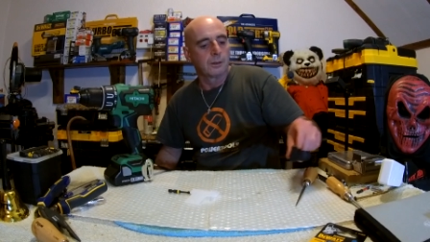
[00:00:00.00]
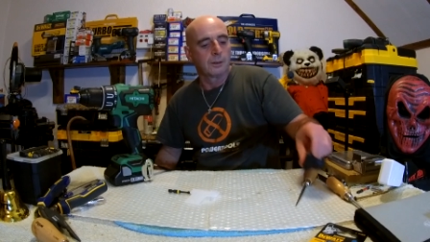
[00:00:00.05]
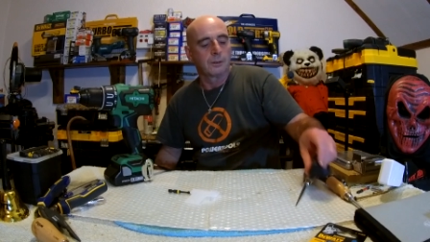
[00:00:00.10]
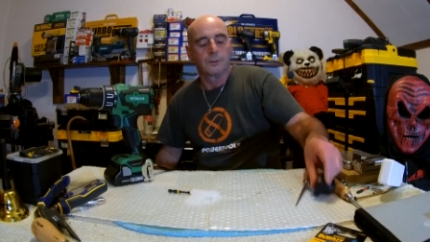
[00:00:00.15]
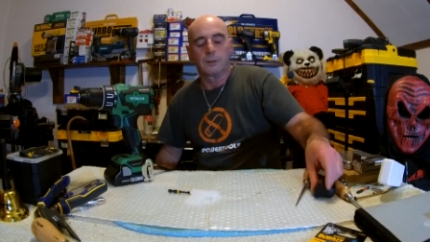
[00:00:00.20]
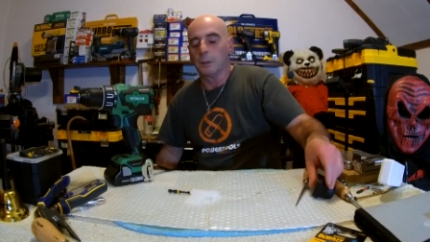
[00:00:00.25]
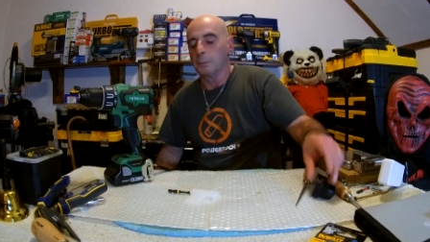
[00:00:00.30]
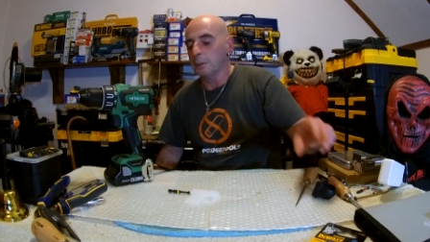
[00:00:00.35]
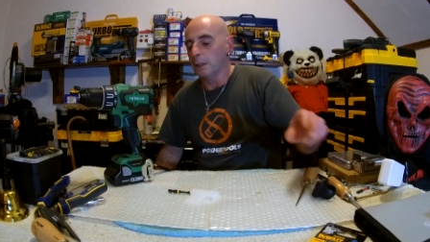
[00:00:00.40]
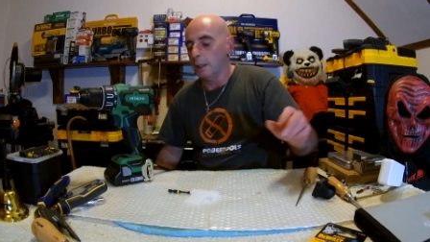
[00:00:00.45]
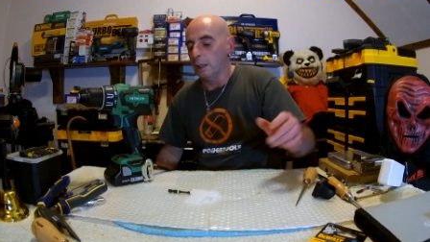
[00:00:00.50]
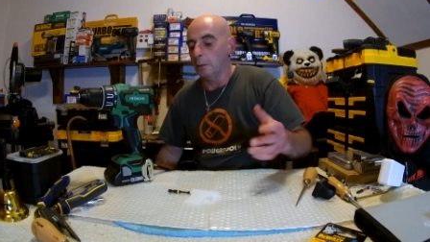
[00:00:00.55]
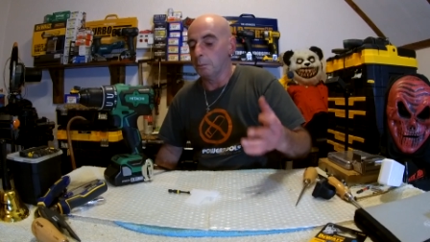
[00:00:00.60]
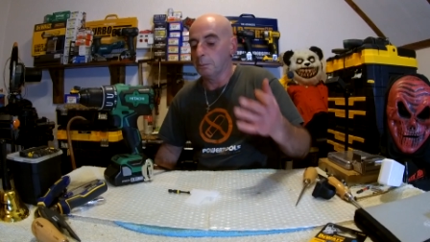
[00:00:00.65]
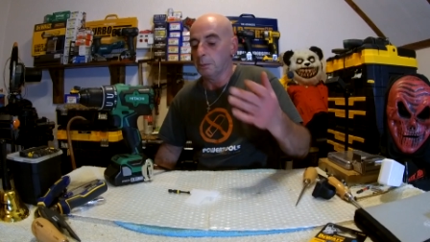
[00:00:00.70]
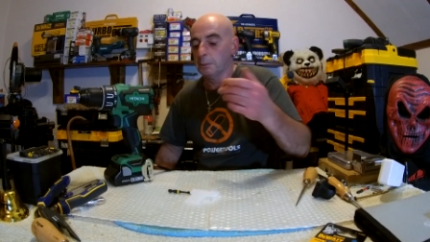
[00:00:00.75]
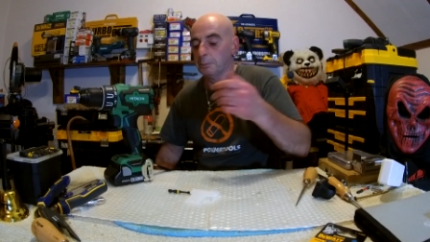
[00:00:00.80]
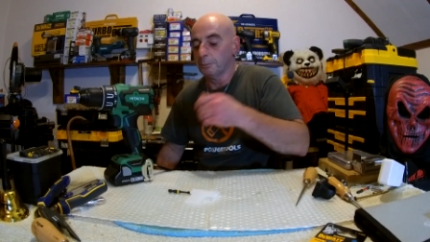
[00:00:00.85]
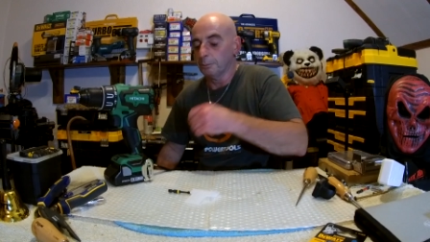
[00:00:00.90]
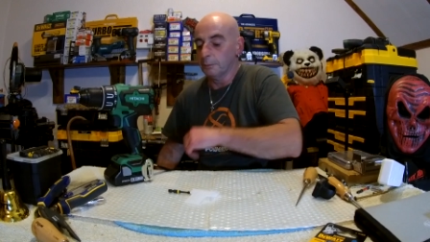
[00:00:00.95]
sum it
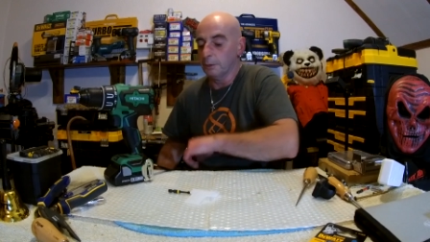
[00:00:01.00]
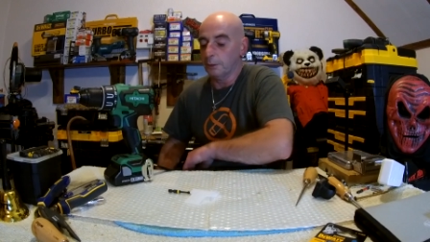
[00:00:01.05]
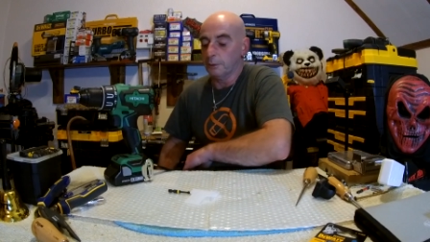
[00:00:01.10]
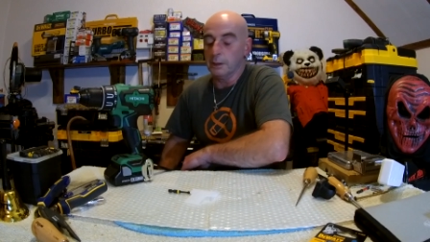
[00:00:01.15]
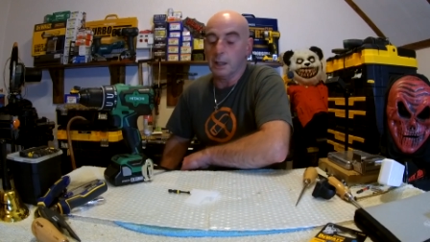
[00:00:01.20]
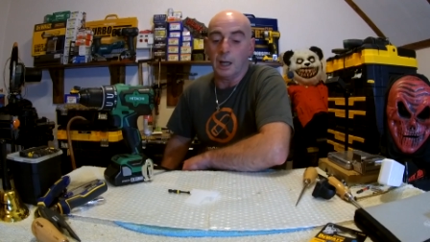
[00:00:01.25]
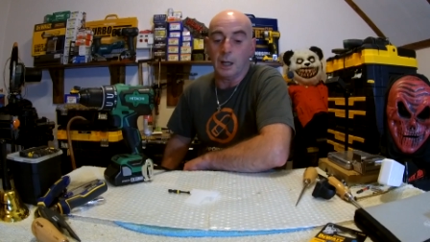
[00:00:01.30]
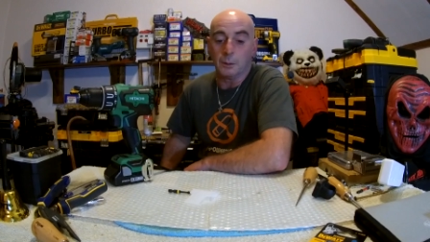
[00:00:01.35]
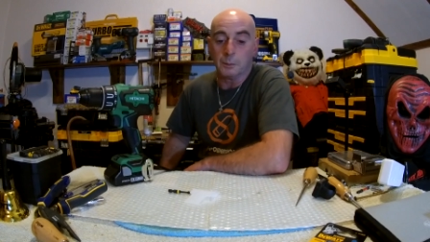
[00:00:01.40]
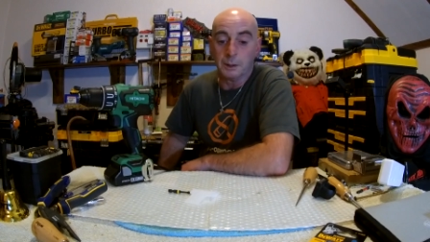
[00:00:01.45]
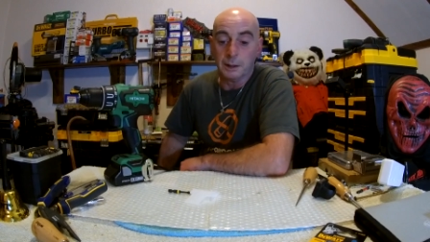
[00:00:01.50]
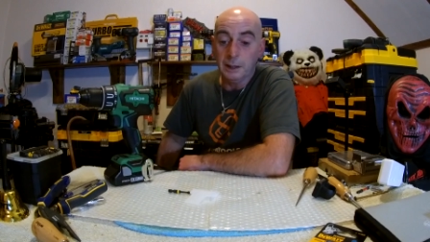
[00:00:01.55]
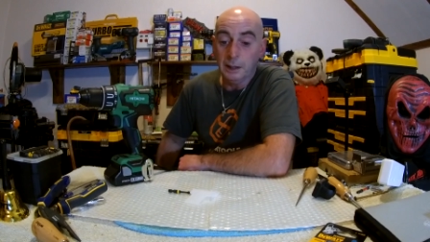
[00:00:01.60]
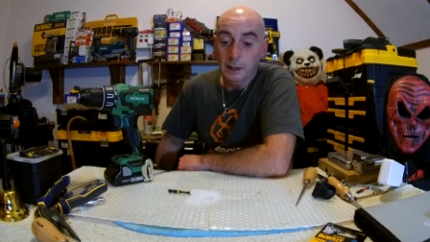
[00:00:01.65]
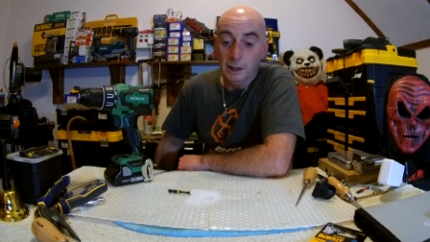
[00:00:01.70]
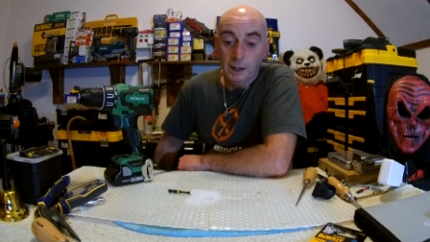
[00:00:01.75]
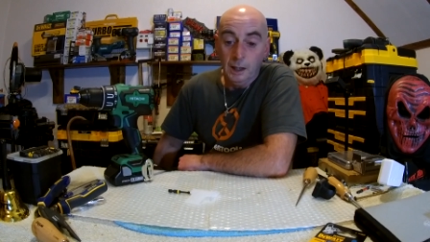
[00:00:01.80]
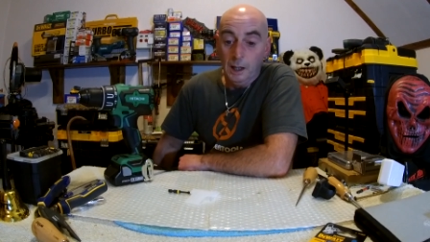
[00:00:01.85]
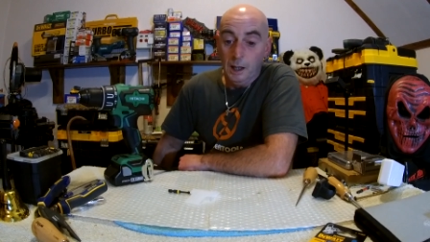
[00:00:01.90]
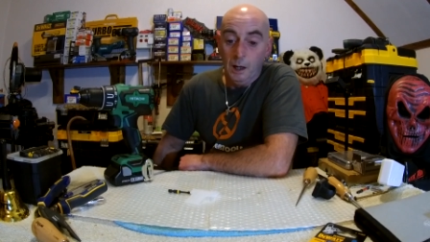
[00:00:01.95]
up. To start with,
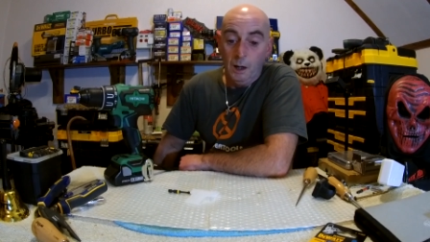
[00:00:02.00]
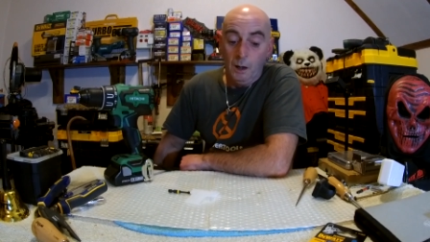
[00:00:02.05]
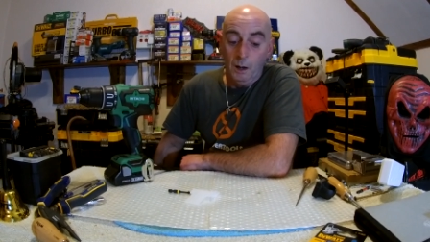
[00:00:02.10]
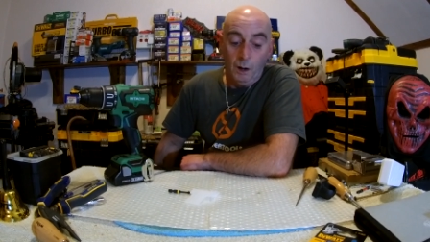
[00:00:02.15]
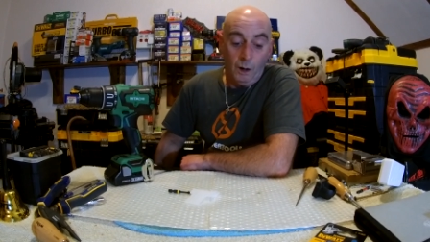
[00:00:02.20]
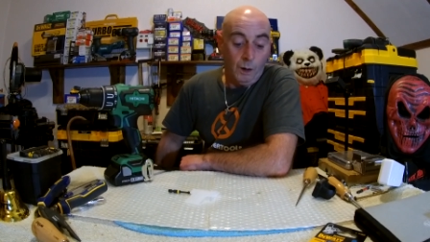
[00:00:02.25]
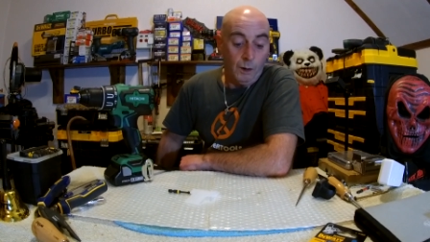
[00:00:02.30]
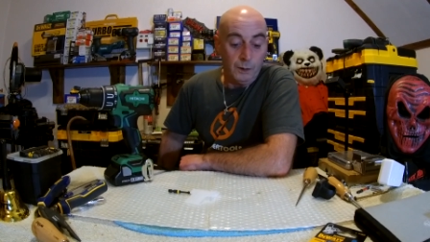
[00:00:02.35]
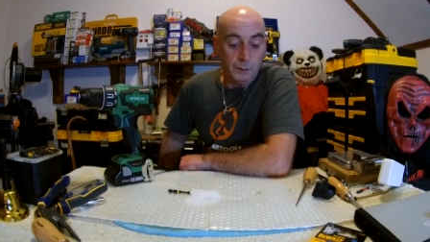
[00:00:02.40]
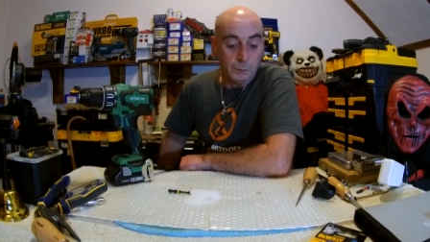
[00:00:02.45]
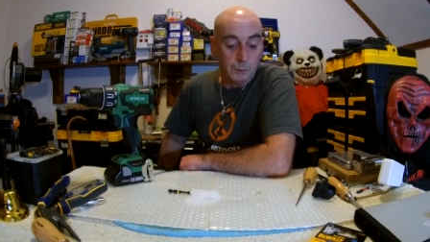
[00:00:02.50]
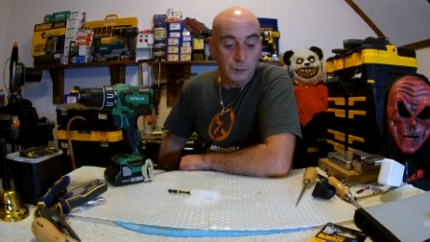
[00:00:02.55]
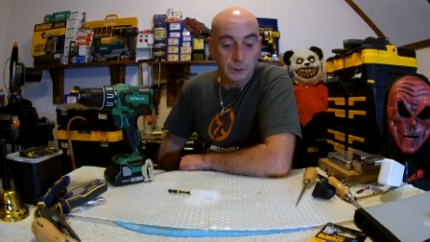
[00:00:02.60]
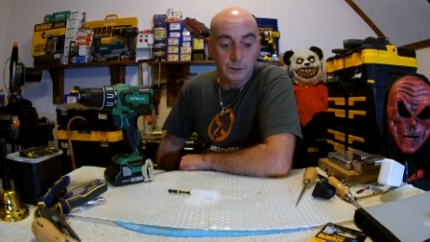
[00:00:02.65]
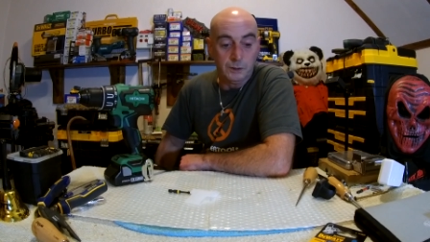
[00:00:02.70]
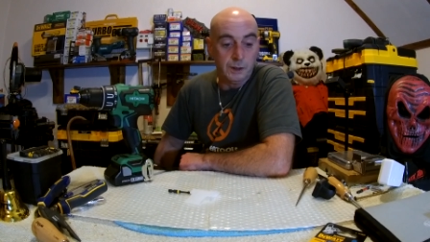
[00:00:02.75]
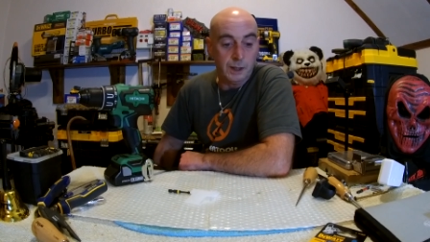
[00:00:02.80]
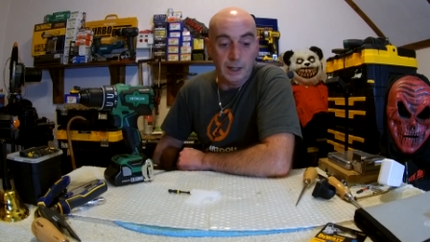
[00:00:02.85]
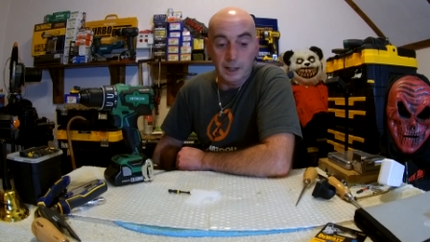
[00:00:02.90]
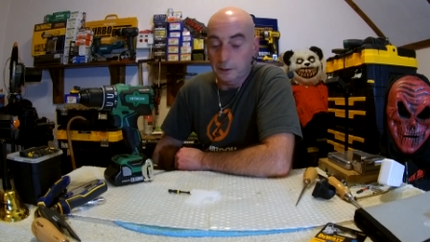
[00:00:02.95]
all the
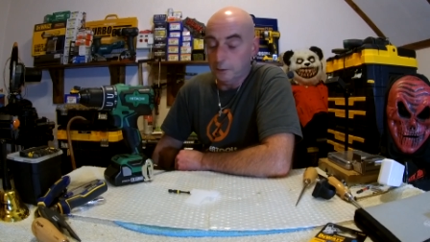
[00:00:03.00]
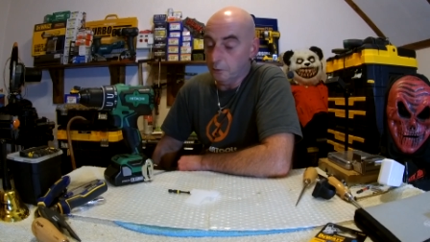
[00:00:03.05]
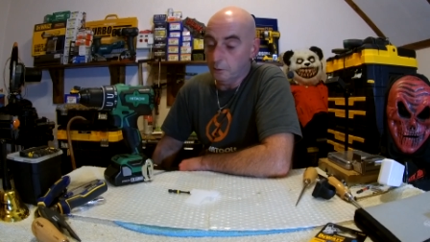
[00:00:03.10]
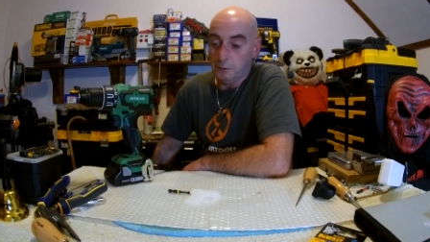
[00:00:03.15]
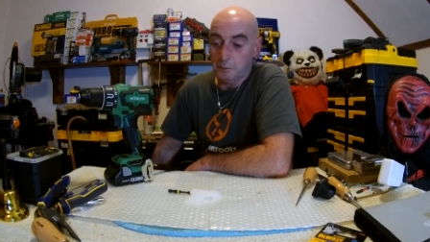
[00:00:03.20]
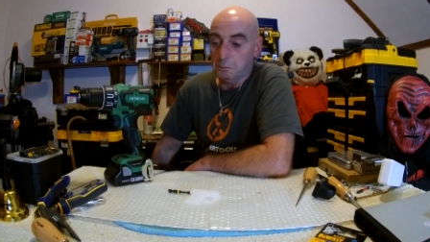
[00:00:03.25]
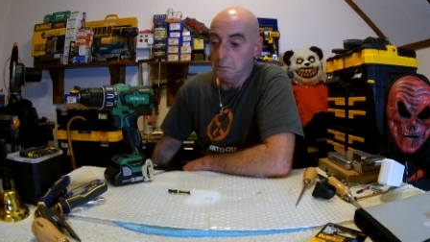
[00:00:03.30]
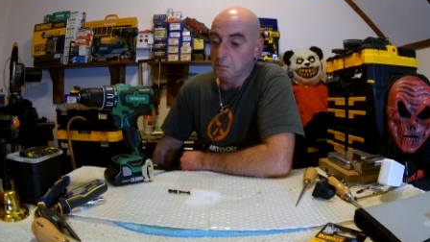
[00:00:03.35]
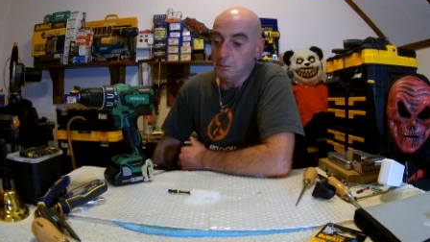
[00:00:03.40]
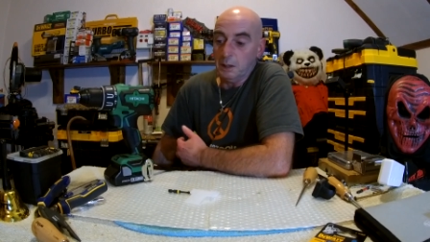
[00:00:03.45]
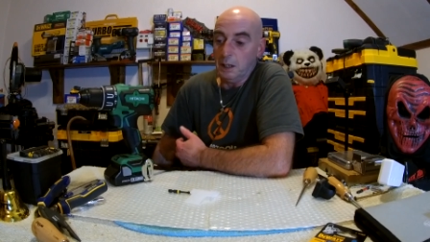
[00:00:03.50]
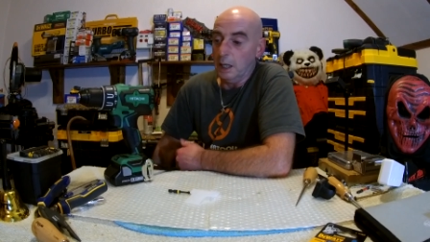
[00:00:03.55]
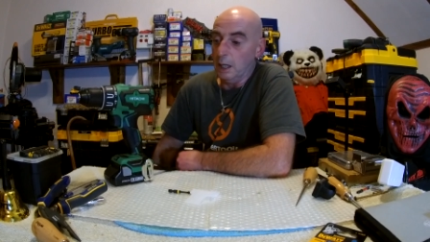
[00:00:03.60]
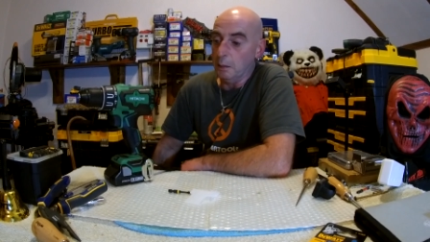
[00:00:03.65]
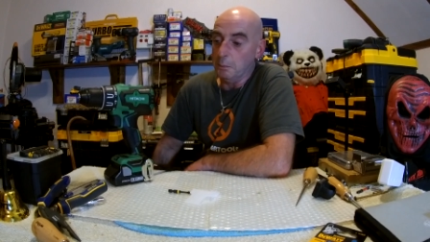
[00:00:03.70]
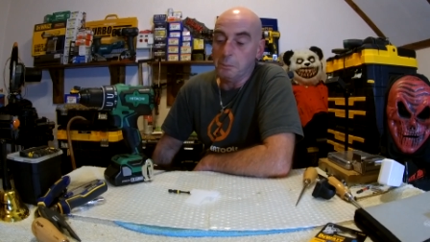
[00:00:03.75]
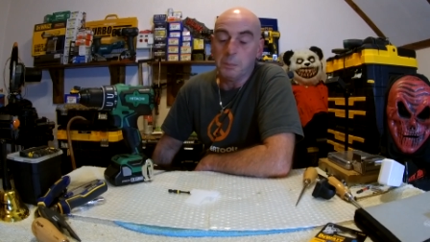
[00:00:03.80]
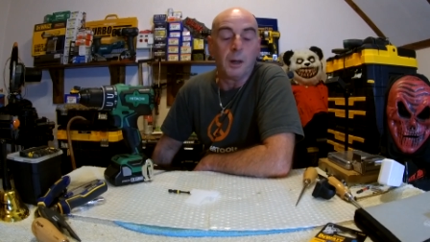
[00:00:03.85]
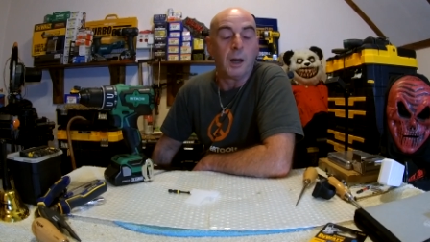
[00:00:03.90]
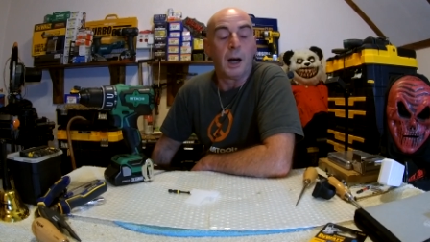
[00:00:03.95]
wood tests,
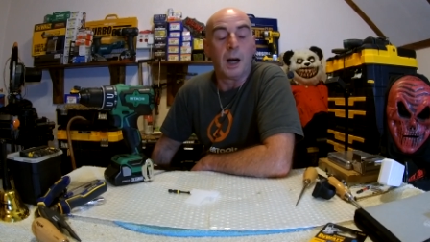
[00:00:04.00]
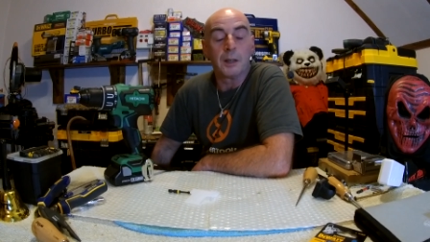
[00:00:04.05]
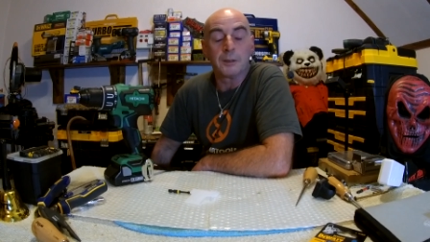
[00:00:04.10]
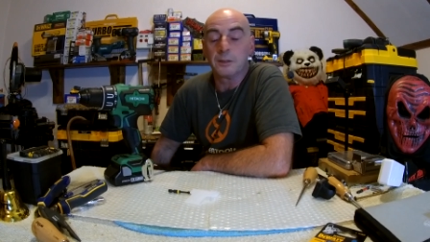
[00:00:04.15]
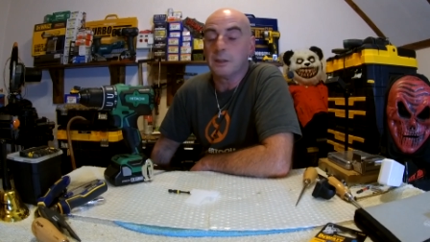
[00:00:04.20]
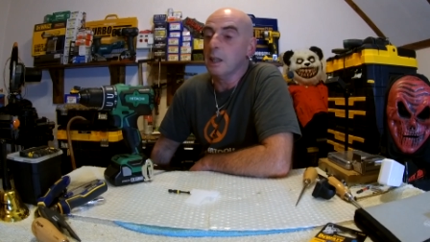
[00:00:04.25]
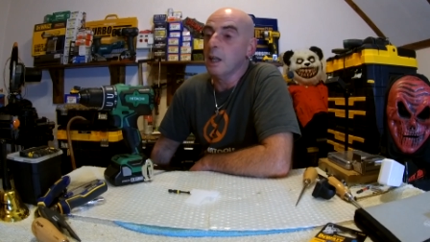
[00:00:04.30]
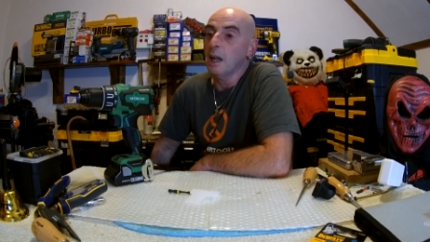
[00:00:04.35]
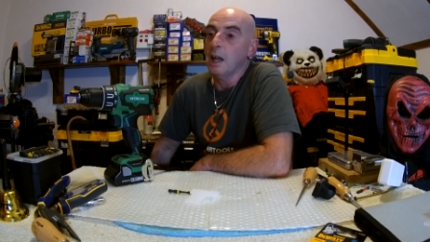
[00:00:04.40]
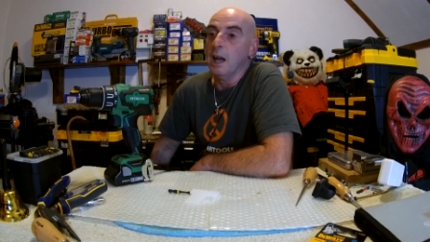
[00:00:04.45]
it passed.